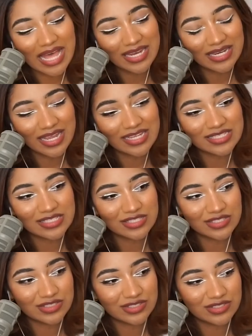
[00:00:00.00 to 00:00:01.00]
A nice
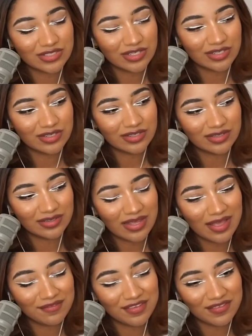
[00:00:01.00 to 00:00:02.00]
turn yes.
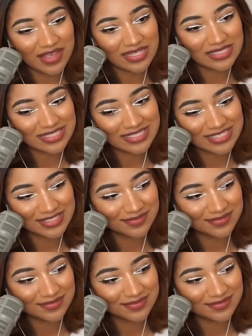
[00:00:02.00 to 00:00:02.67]
of events,